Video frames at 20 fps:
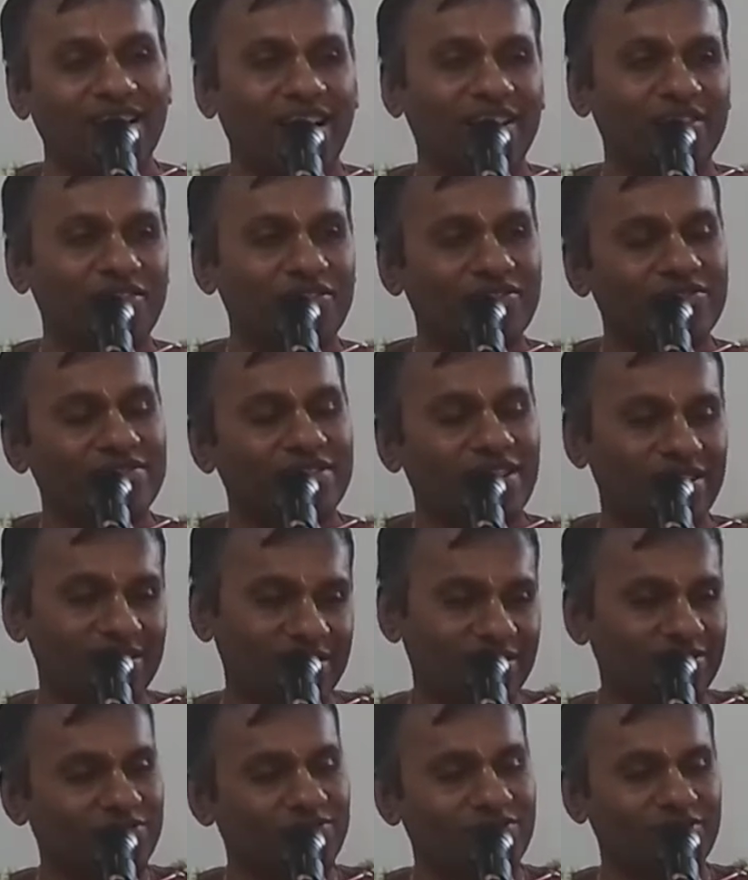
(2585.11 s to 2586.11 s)
And she will tell
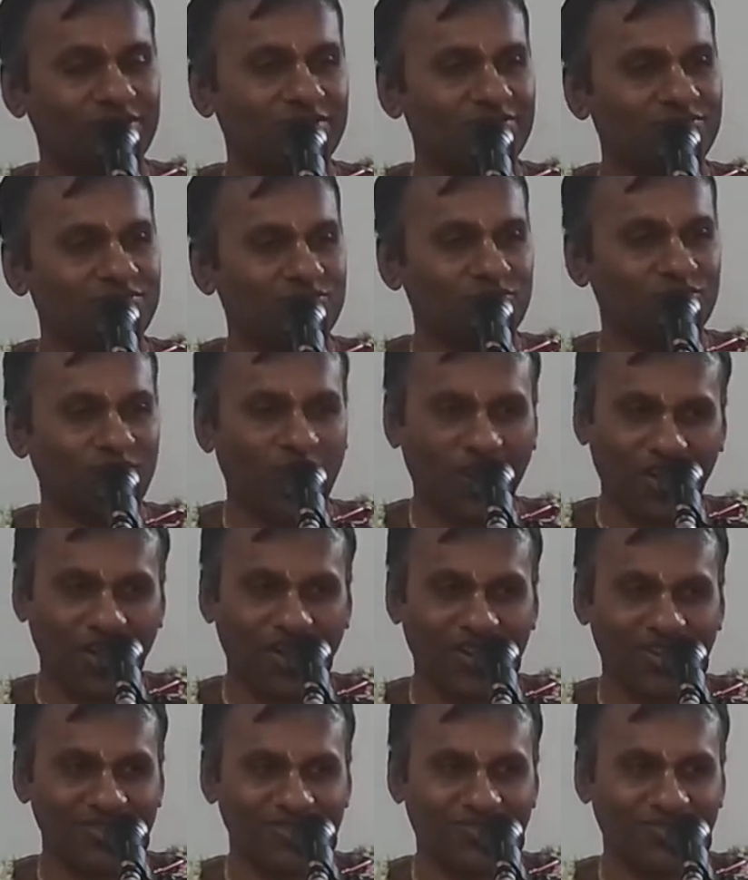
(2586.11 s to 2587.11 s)
this
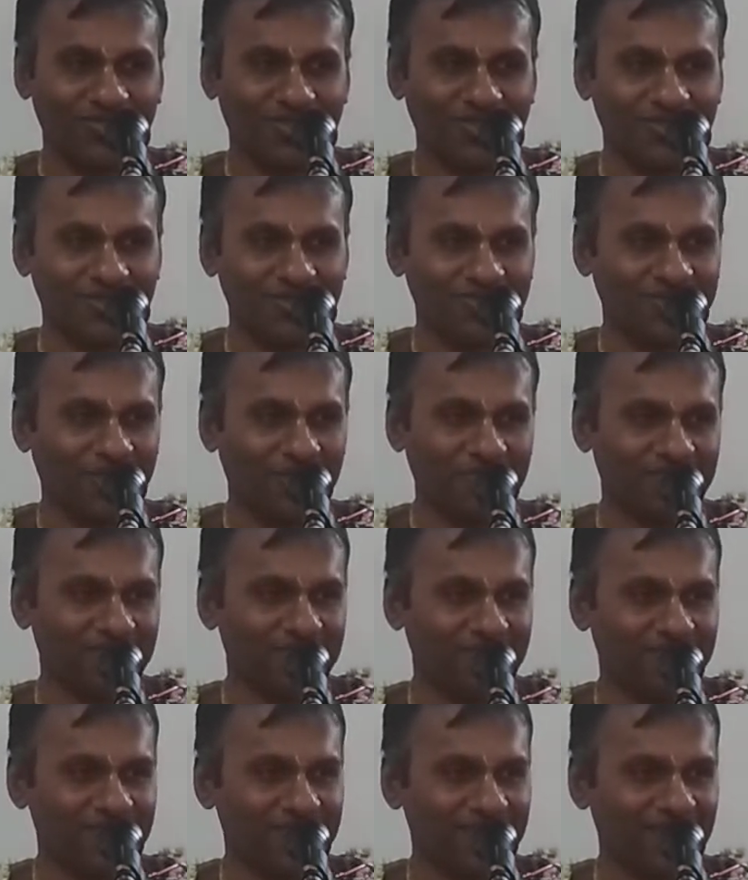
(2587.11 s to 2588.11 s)
taka,
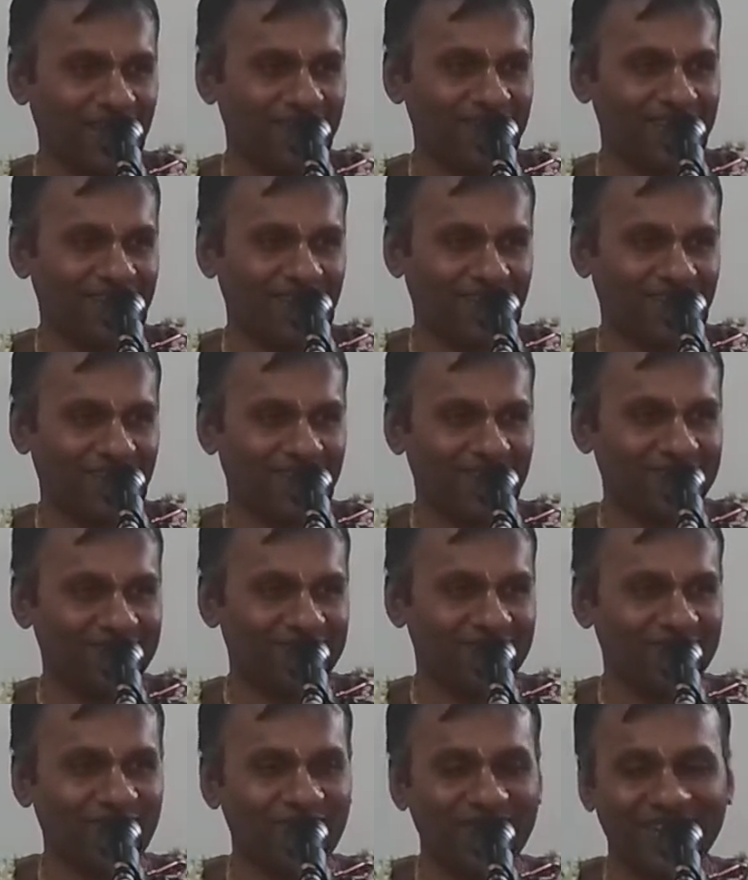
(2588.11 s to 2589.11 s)
some 10
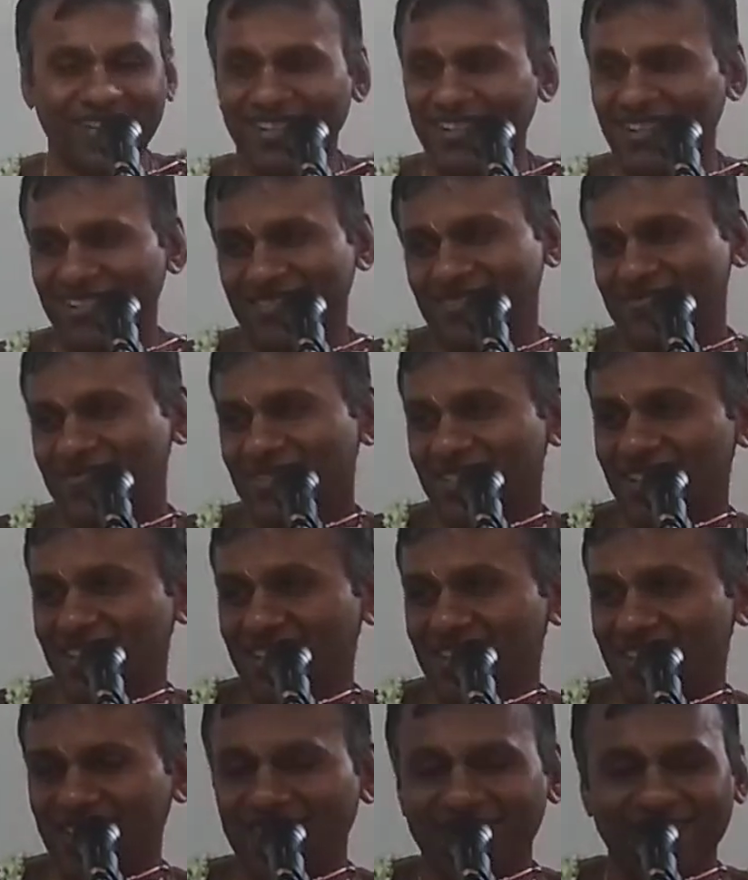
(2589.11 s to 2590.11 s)
taka, 20 taka, something like
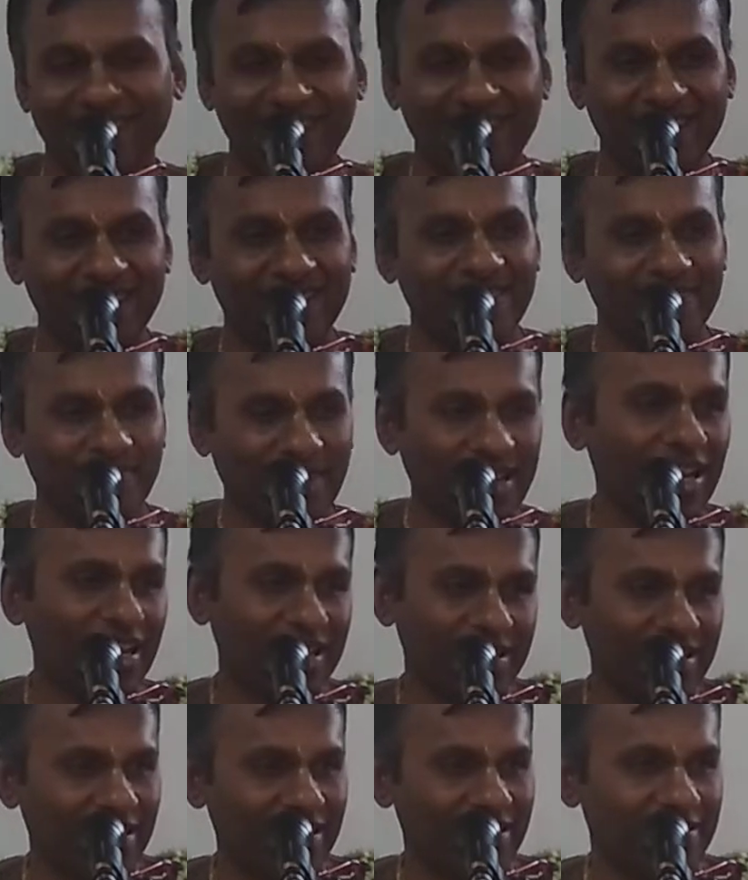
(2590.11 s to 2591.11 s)
that.
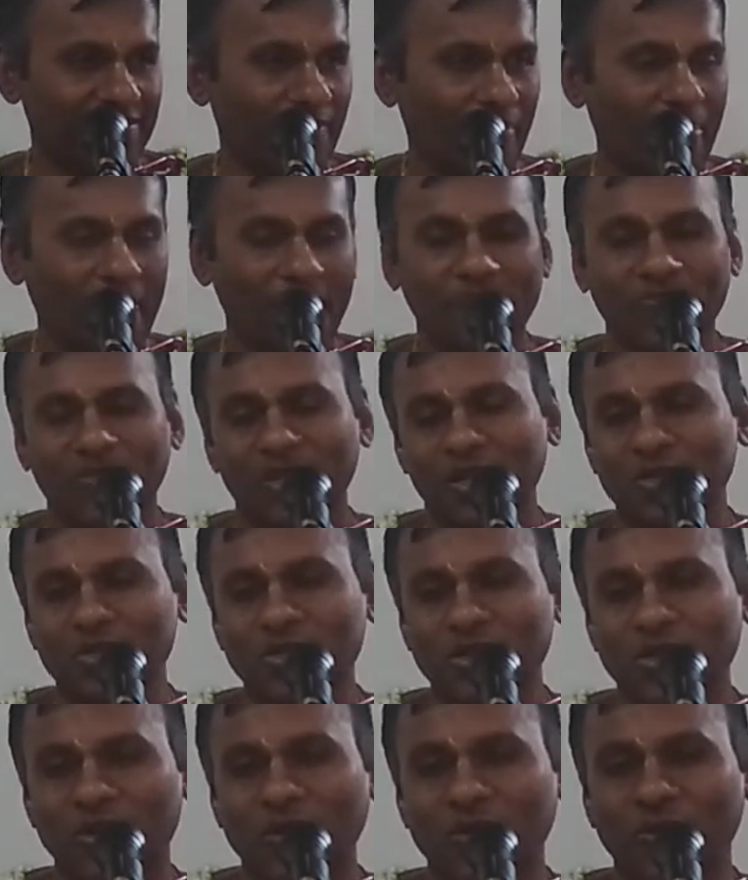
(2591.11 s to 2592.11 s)
Bengali, right?
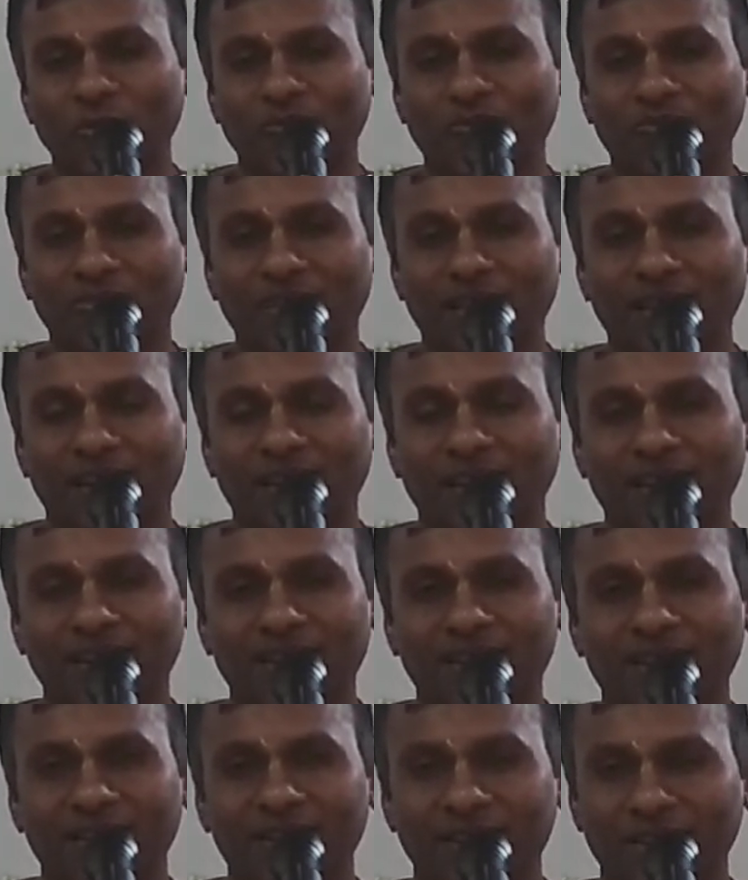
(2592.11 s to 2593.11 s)
So,
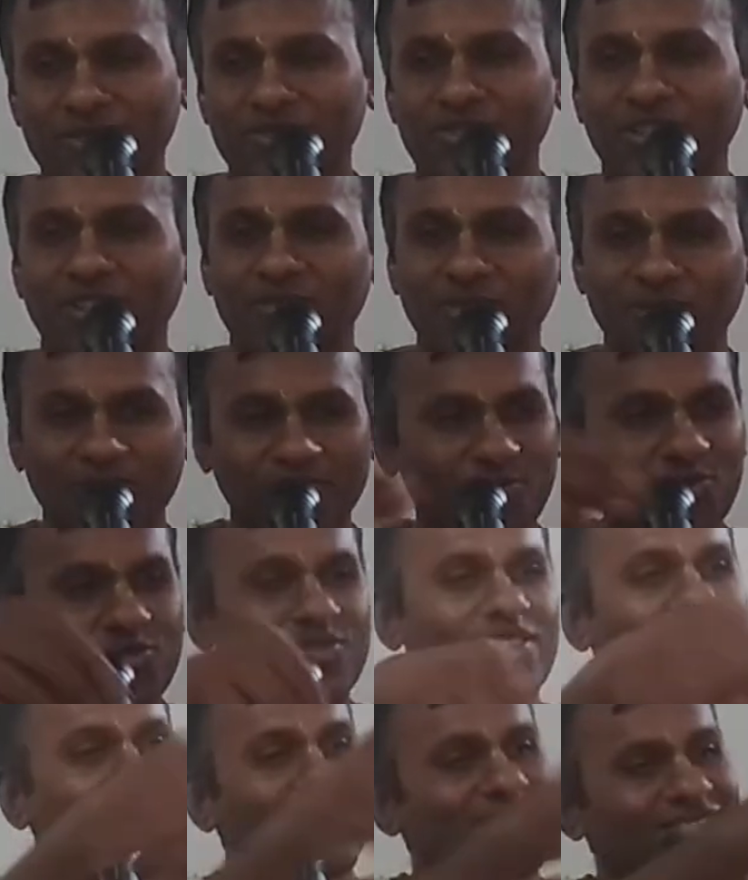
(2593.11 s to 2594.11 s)
and he used to give them 2
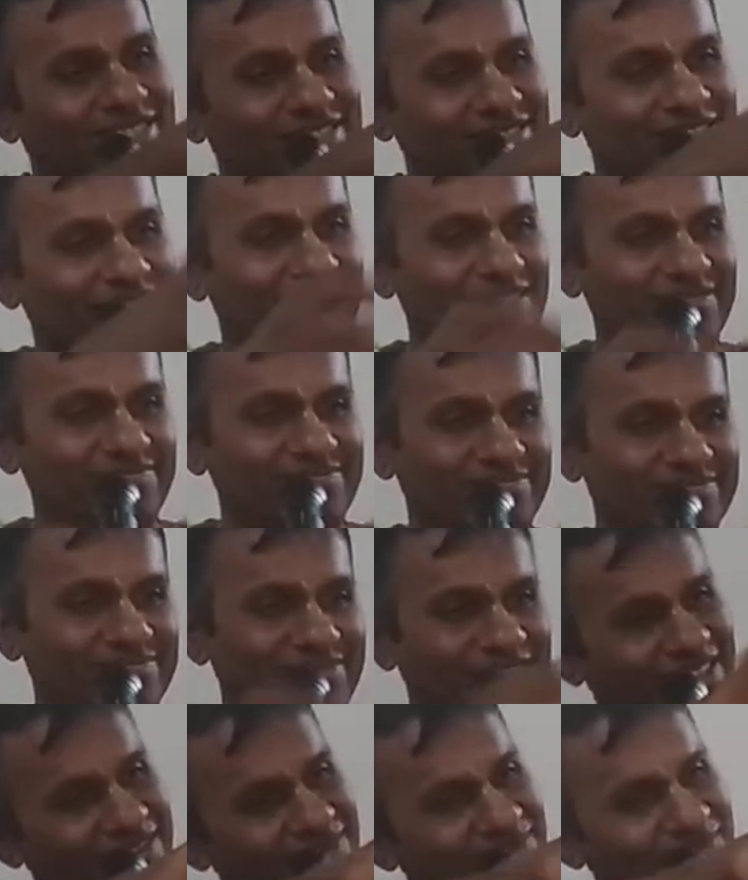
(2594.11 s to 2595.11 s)
takas extra.
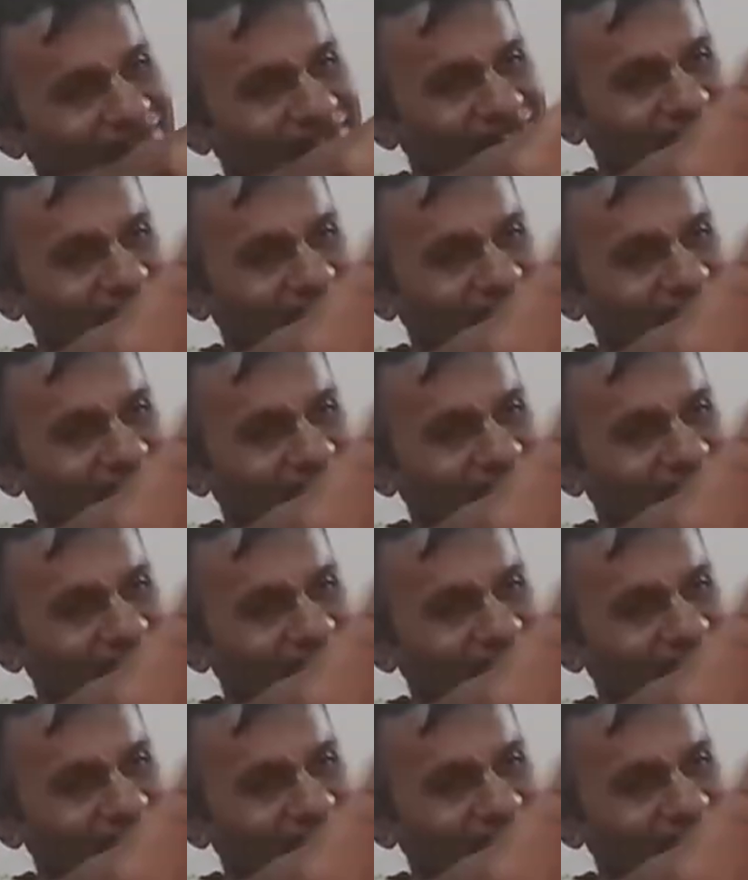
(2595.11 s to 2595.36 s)
Enough?